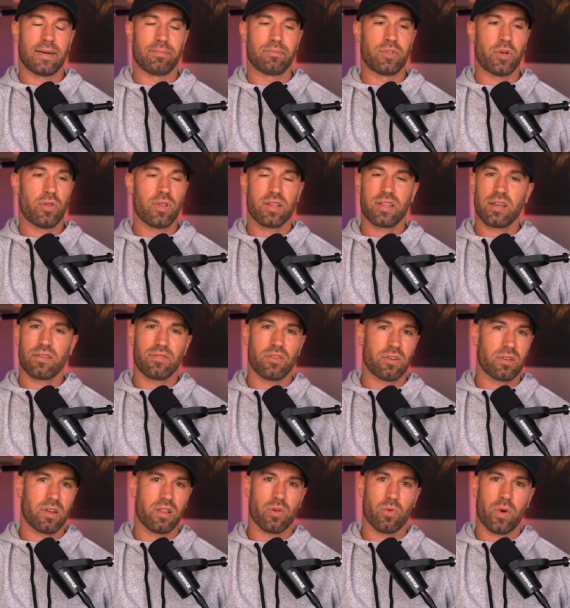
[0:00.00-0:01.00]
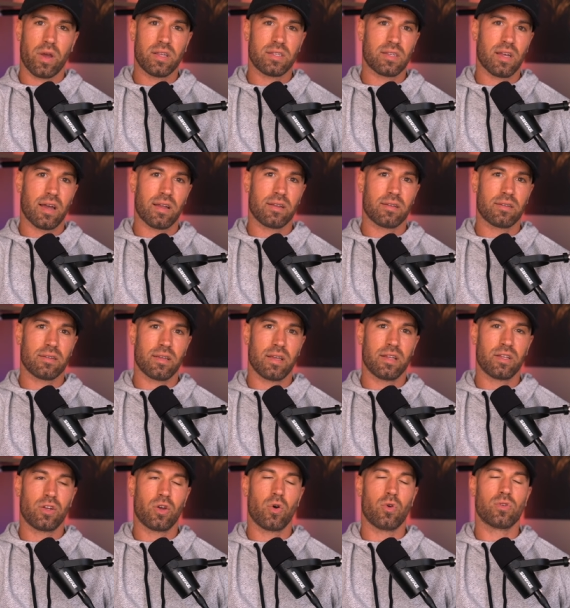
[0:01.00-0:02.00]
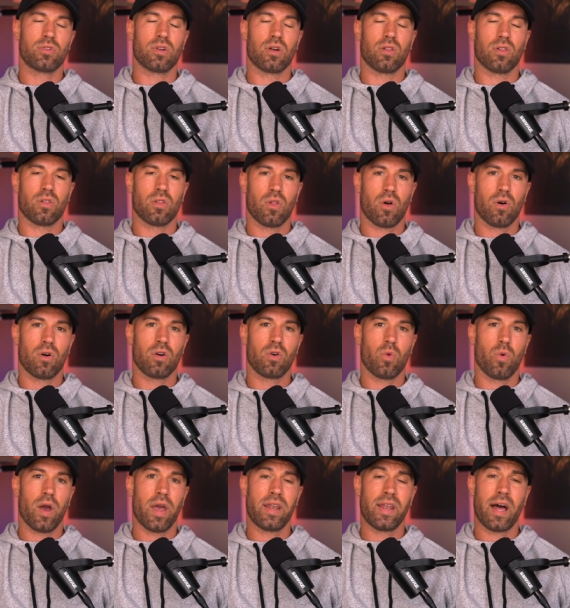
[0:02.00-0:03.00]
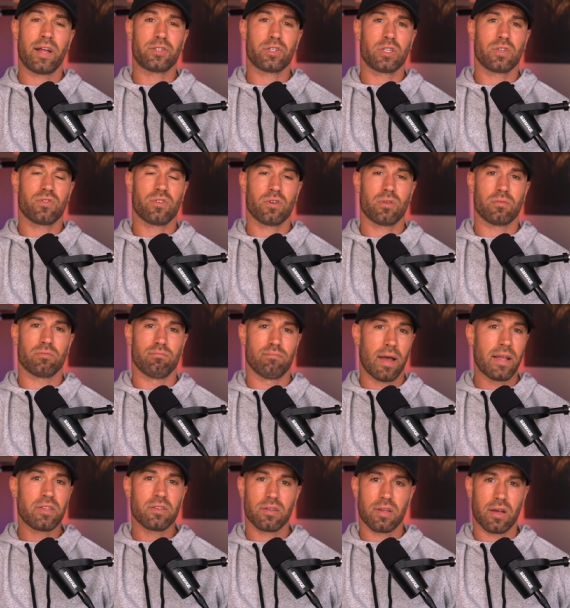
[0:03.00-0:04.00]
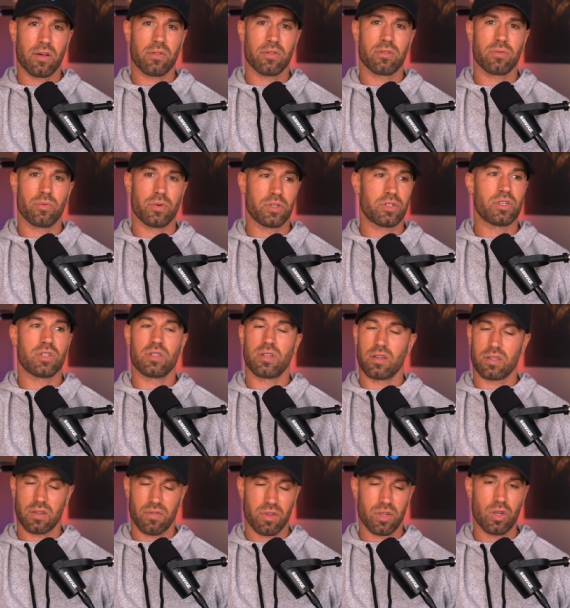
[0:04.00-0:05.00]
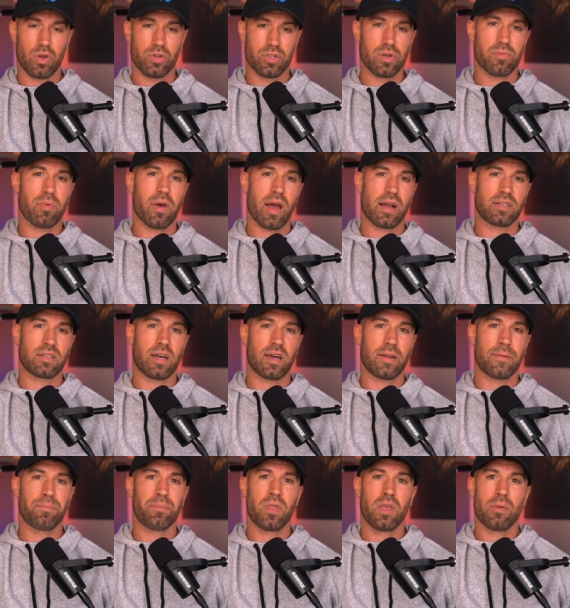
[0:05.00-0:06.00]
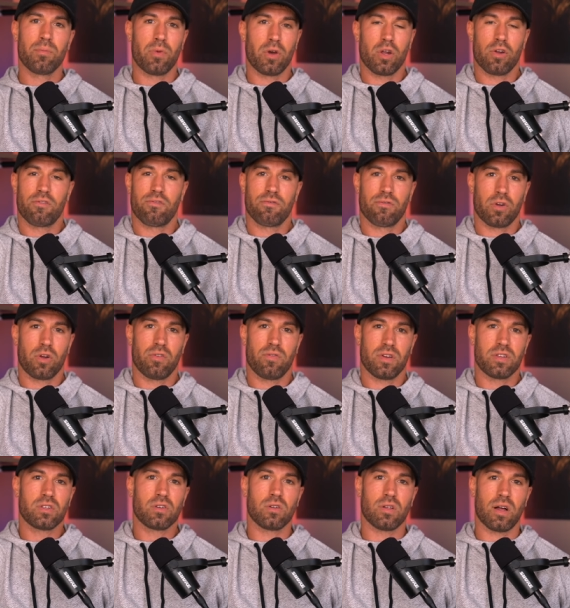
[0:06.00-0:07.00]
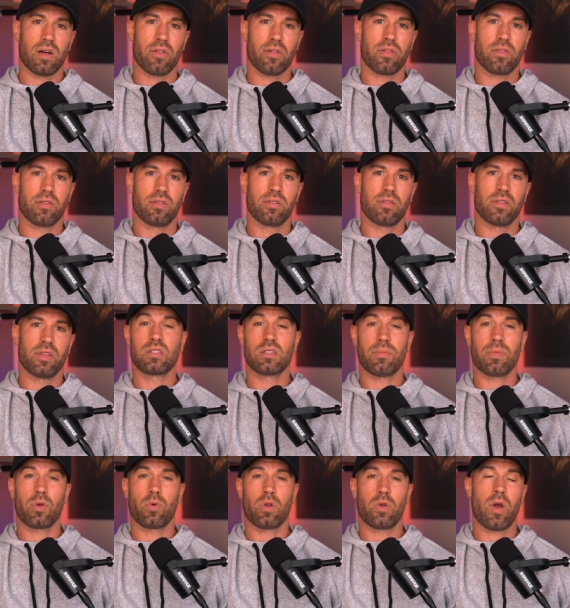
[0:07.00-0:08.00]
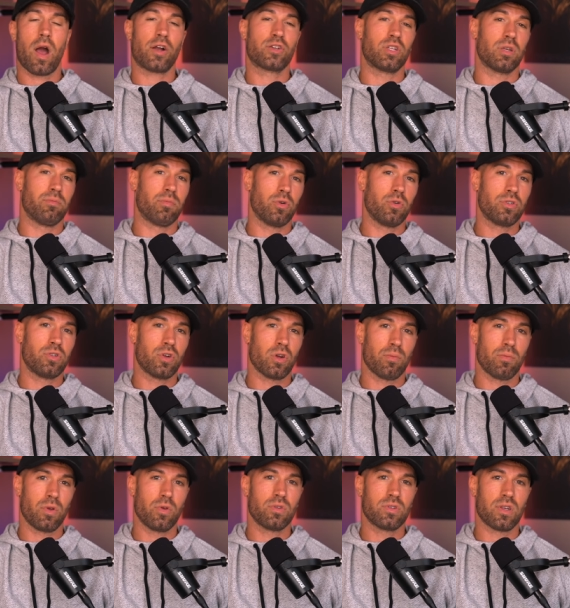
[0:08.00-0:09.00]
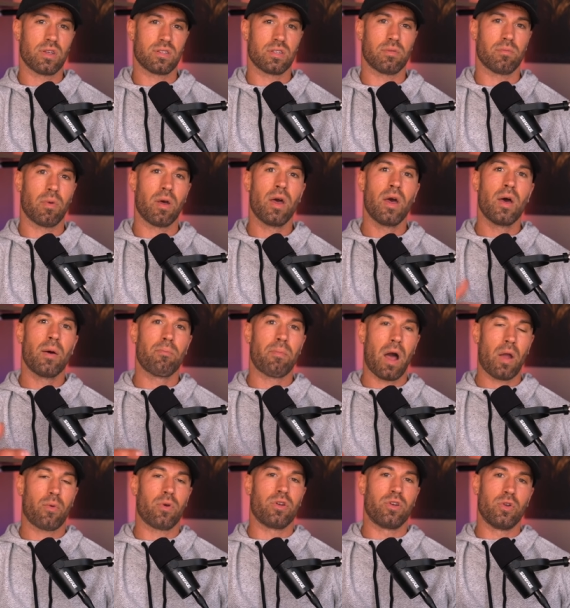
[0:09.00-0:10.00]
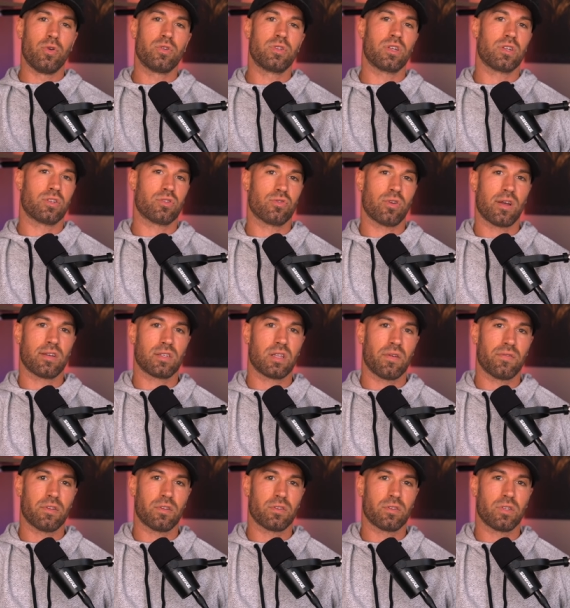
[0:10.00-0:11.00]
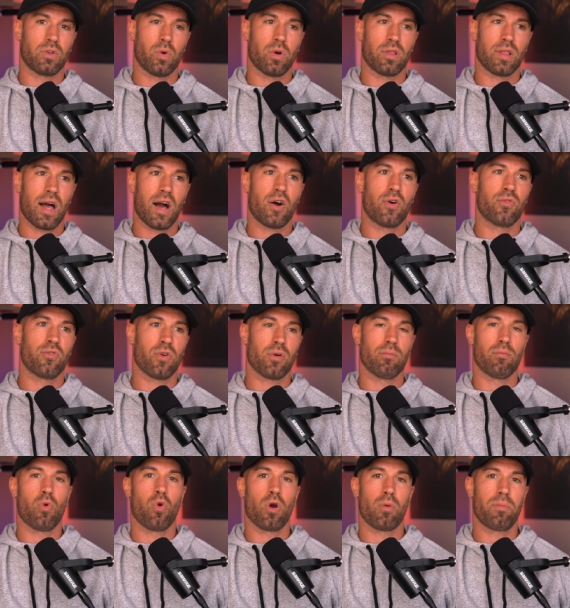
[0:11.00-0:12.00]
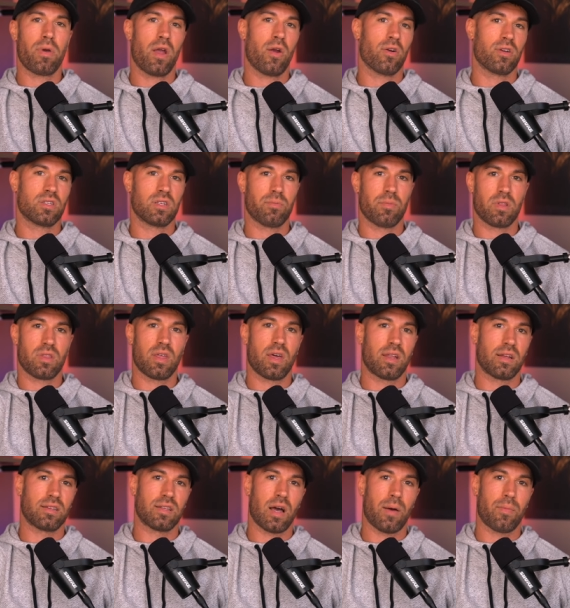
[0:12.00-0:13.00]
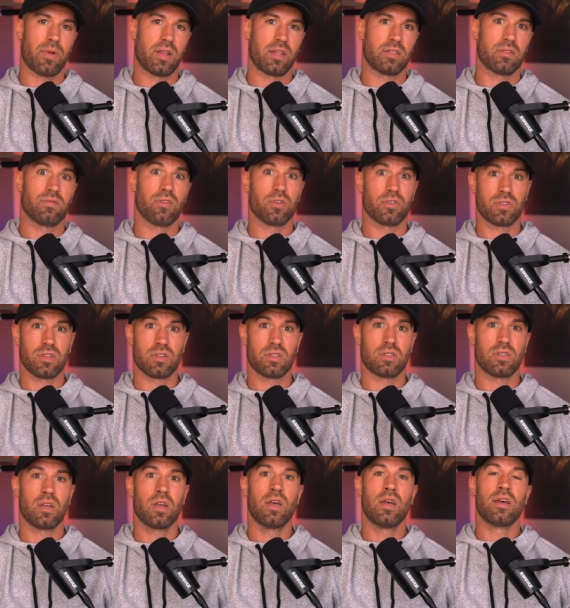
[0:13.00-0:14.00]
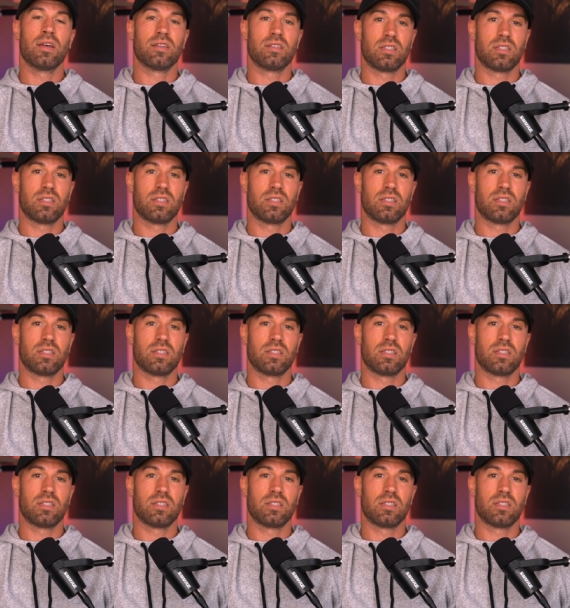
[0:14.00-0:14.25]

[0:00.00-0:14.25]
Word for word: um, don't let that fall to the wayside. It goes a long way, not just for mental health, which it does have a huge impact on, but your, for your physical health. This is something where you actually boost your immune system by reducing stress levels. You allow for more parasympathetic dominance versus